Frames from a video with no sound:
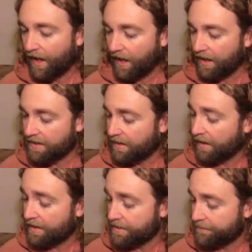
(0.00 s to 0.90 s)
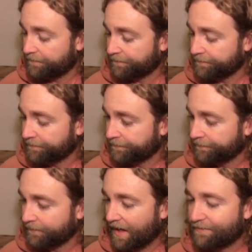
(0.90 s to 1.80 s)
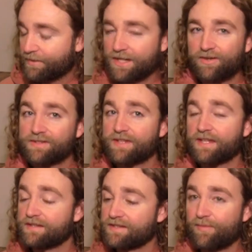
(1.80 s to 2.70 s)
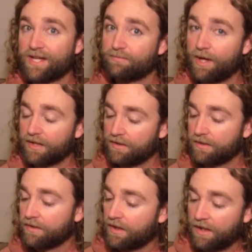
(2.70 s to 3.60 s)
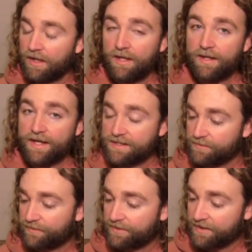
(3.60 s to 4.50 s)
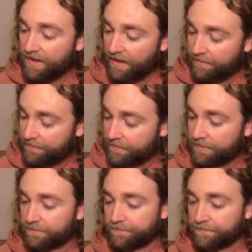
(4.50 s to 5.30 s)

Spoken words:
And everybody knows that it's the best buckle. It's riveted cuff.